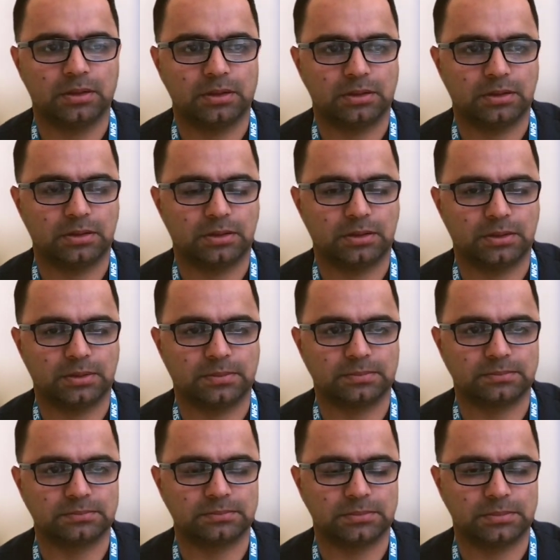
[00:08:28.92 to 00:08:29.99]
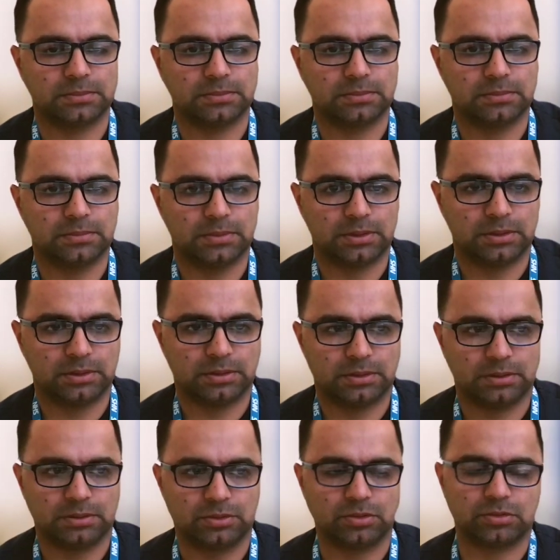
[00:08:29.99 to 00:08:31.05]
um,
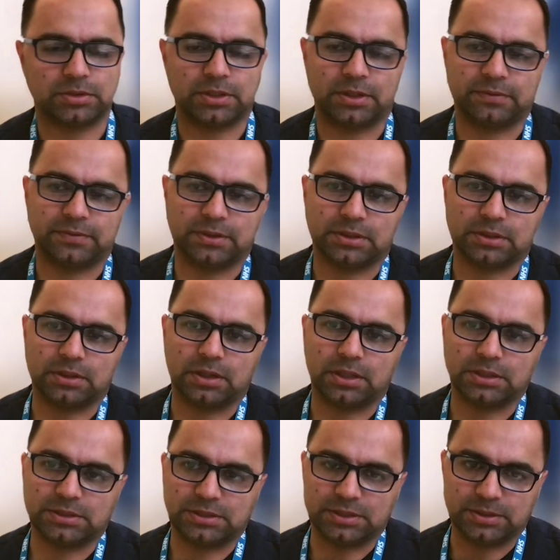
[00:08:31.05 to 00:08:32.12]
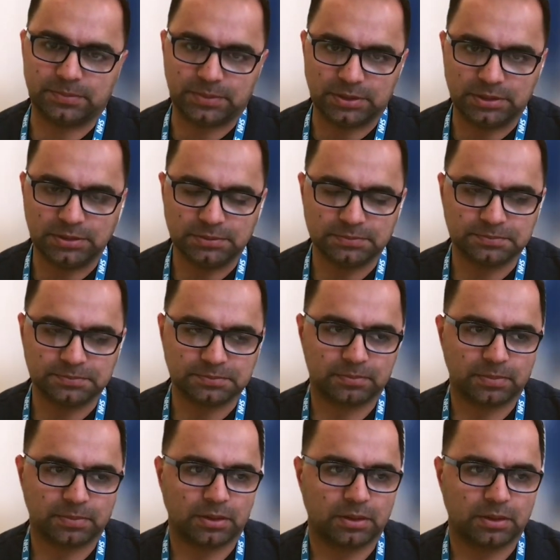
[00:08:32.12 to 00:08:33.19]
not having ITP,
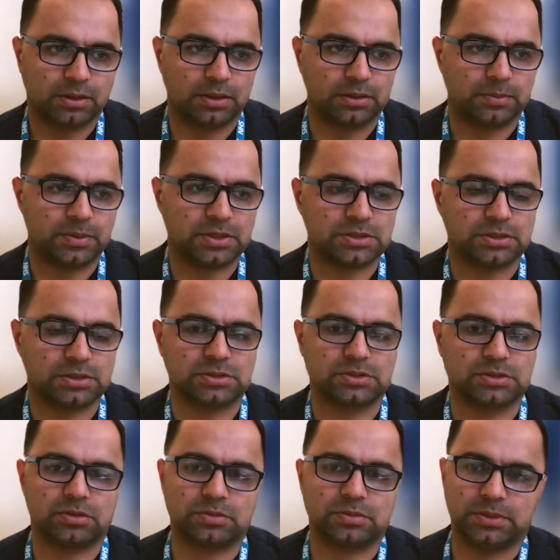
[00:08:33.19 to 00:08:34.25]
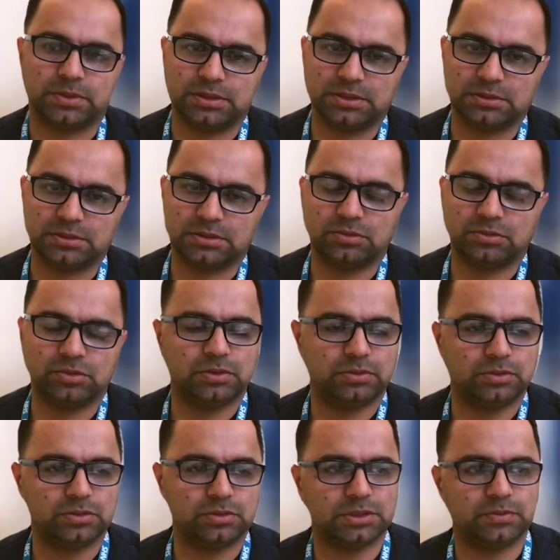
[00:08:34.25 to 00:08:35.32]
and patient is not bleeding, then
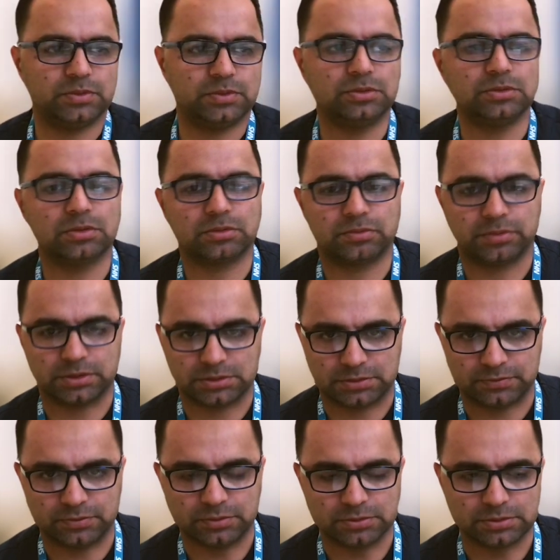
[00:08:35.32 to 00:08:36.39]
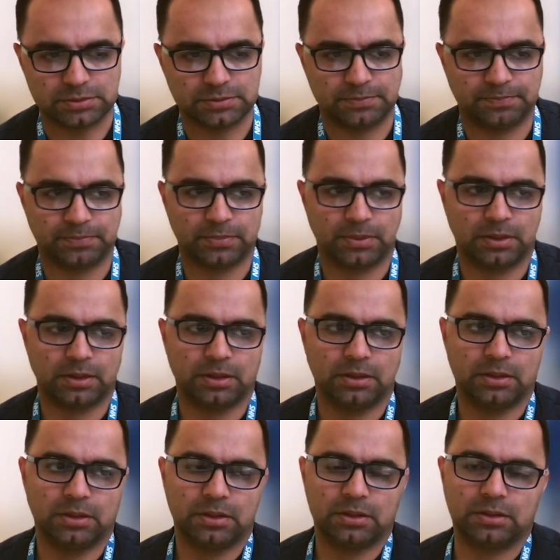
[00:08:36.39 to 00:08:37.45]
usually we do not transfuse
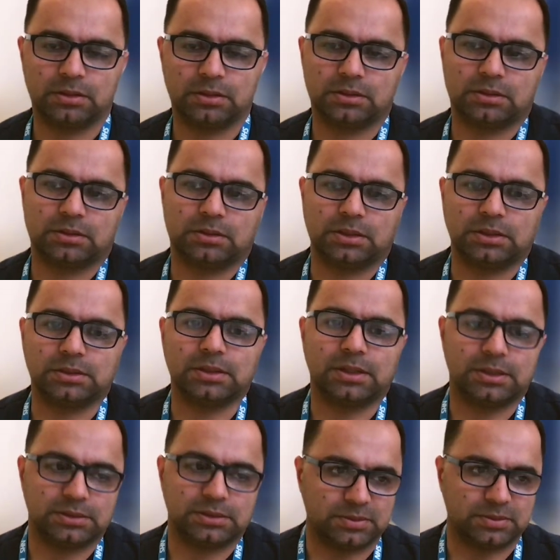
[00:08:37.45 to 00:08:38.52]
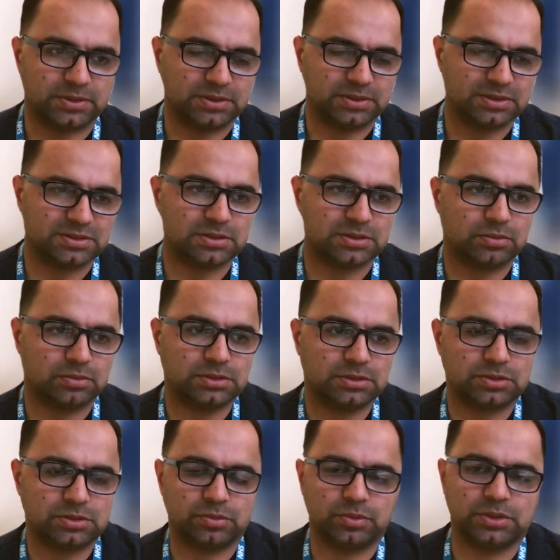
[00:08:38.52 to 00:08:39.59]
in ITP. This is the only
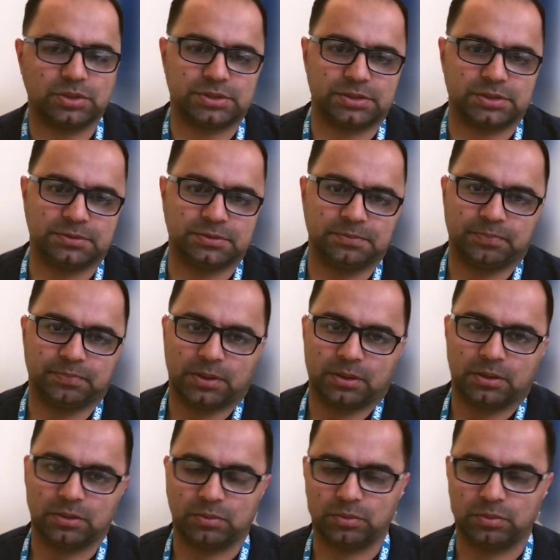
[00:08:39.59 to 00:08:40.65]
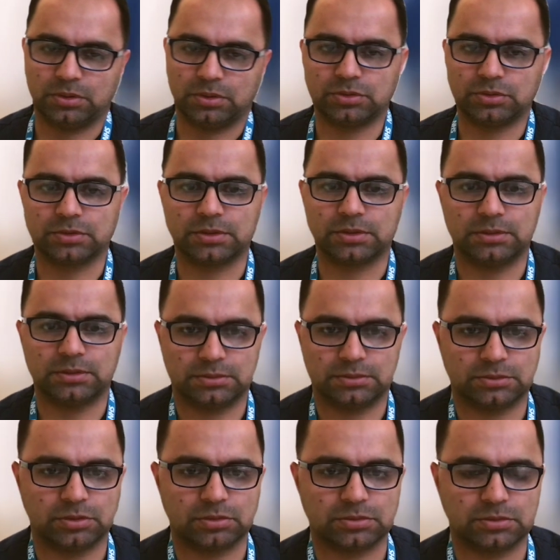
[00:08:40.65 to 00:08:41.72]
situation where you should
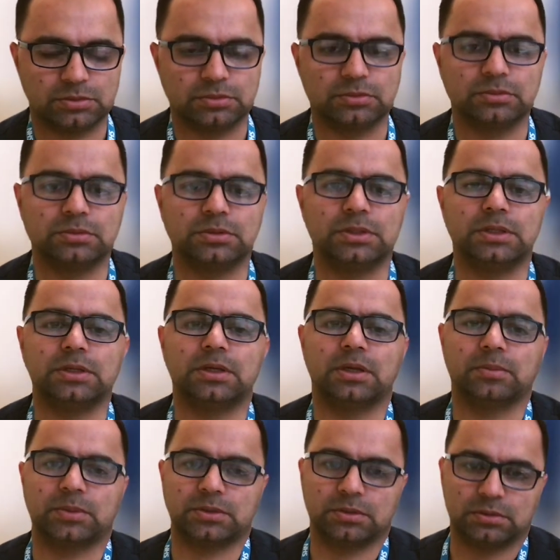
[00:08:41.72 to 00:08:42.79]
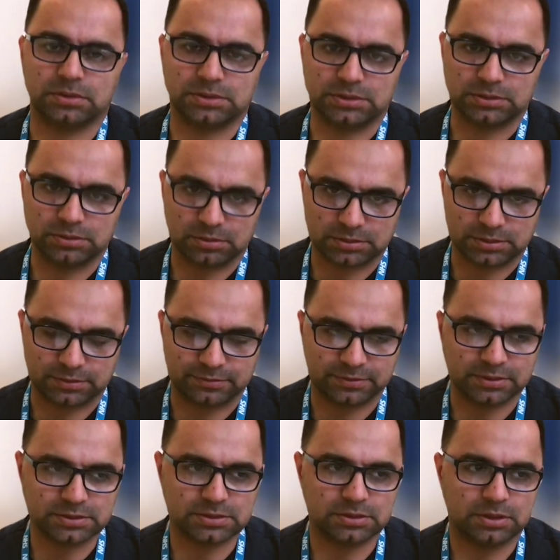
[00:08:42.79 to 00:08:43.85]
talk to the hematology doctor
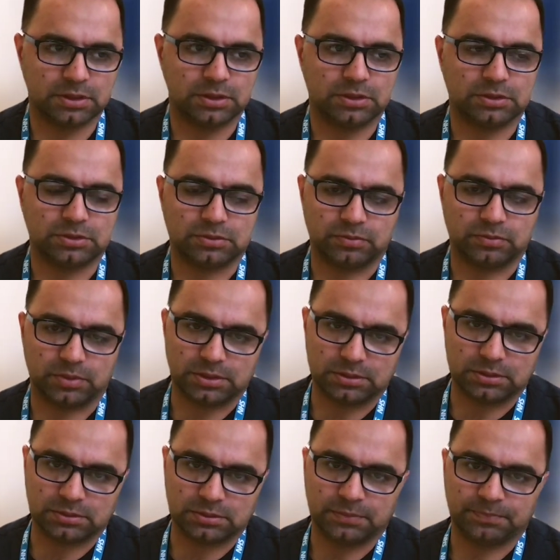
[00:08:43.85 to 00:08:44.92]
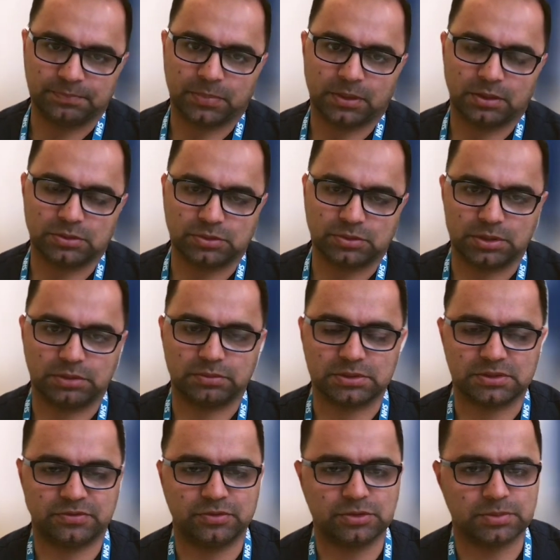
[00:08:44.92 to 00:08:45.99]
first, whether should I
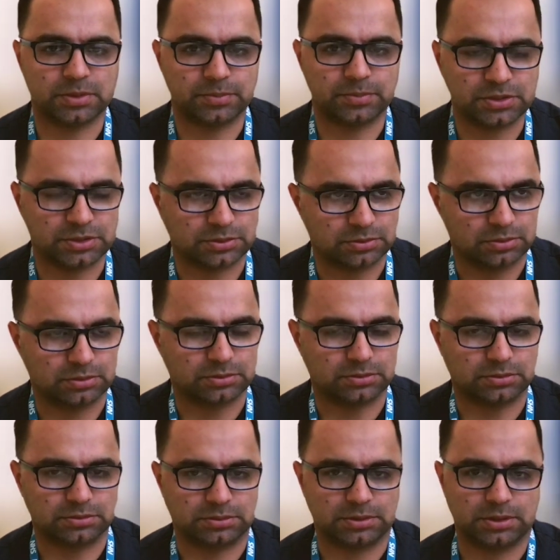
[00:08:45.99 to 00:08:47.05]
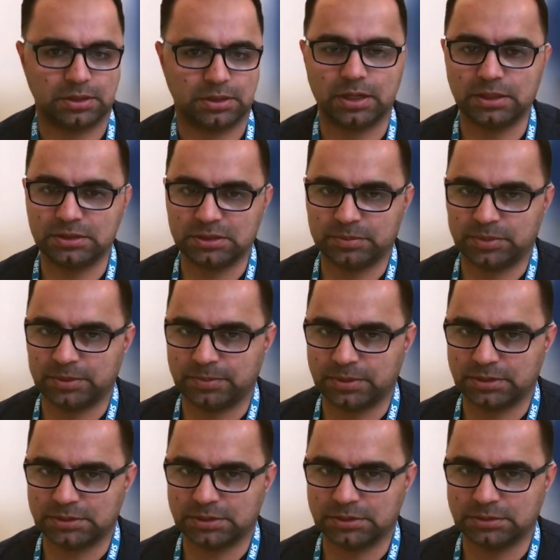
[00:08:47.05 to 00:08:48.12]
transfuse my patient or not. ITP
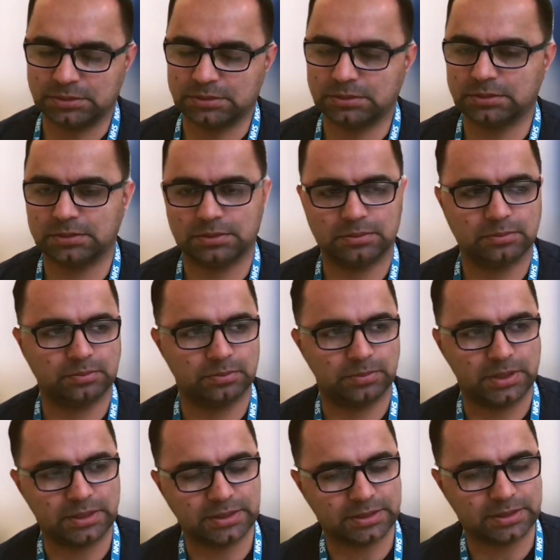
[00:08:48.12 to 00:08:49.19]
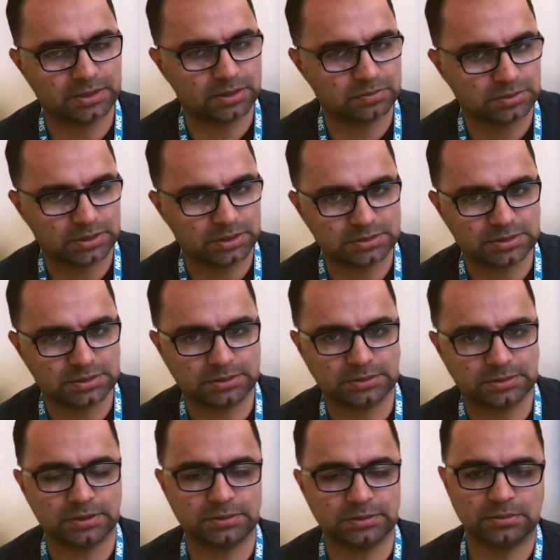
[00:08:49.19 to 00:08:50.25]
patient, platelet count less than
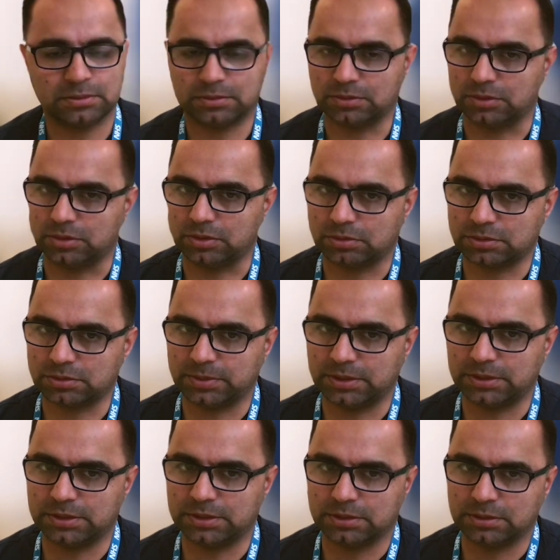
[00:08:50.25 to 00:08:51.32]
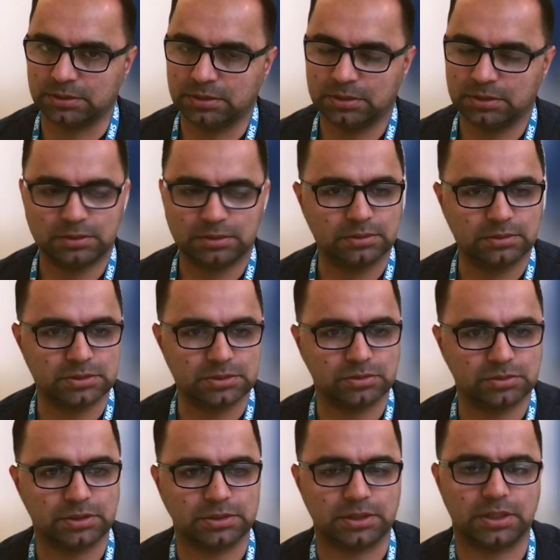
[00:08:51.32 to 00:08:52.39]
10, not bleeding, there is no
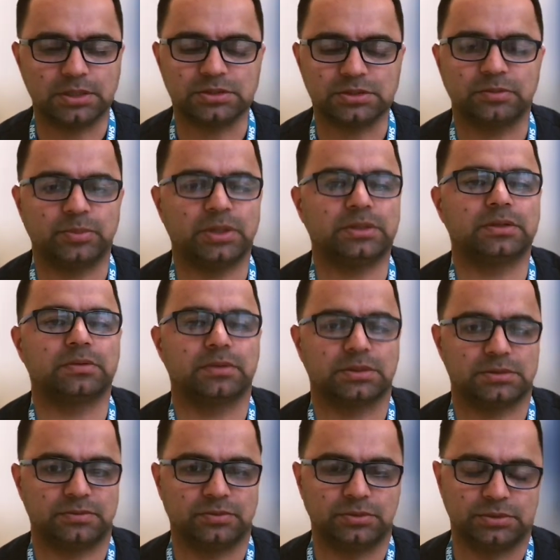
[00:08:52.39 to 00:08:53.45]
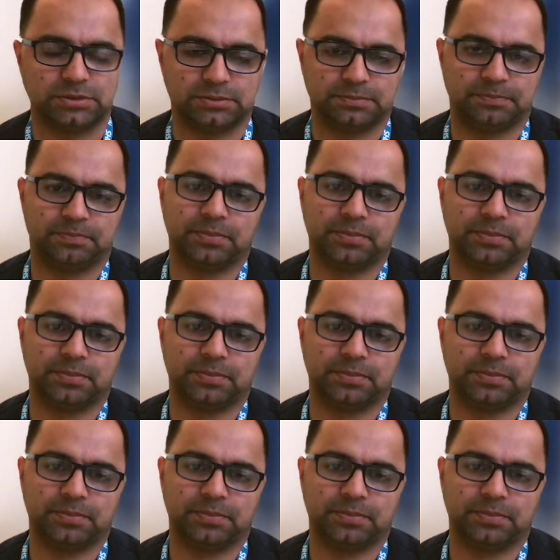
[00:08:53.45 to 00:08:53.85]
indication of platelet transfusion.